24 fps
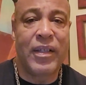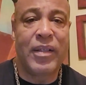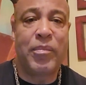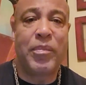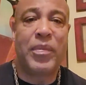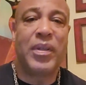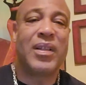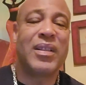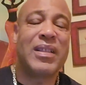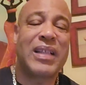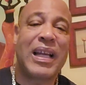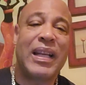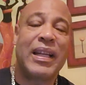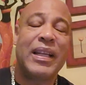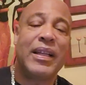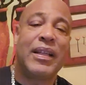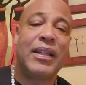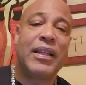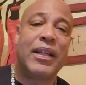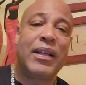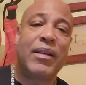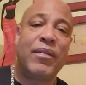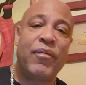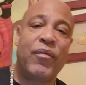because I didn't
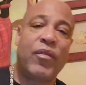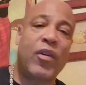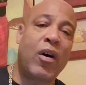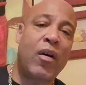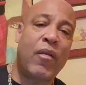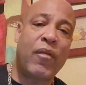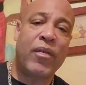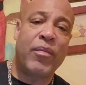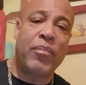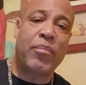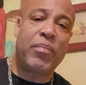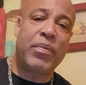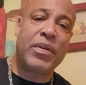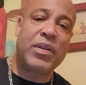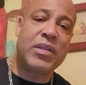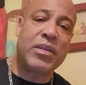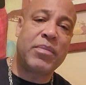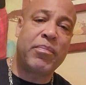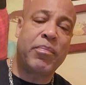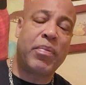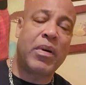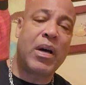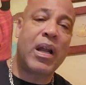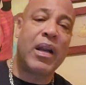get involved with
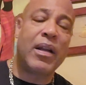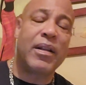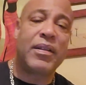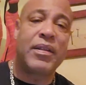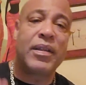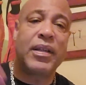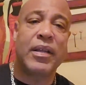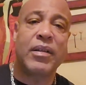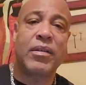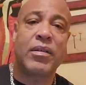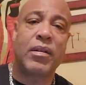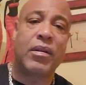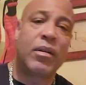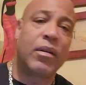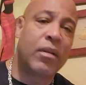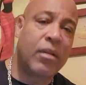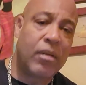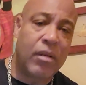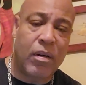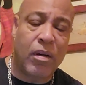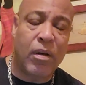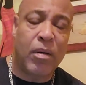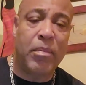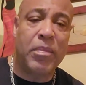prison politics,
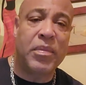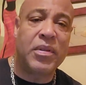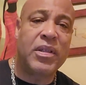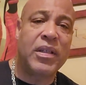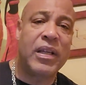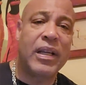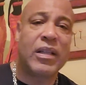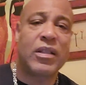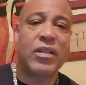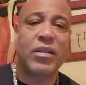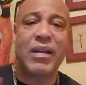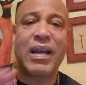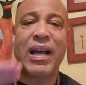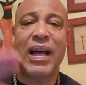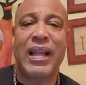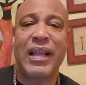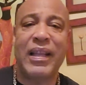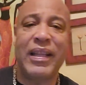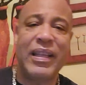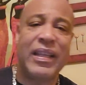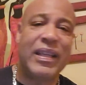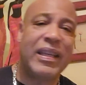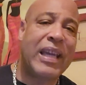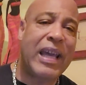
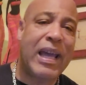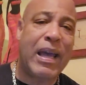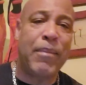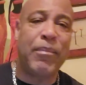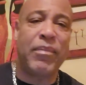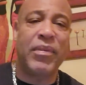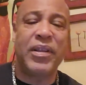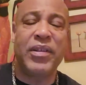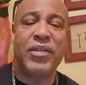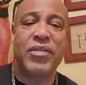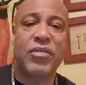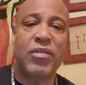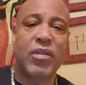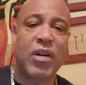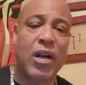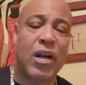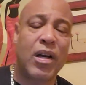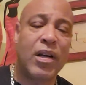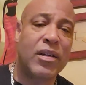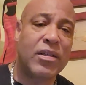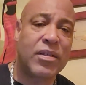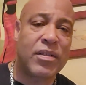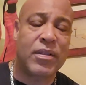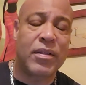homosexuality, gambling,
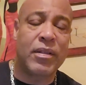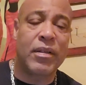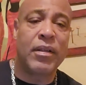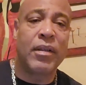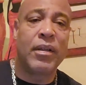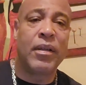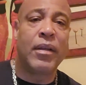drugs,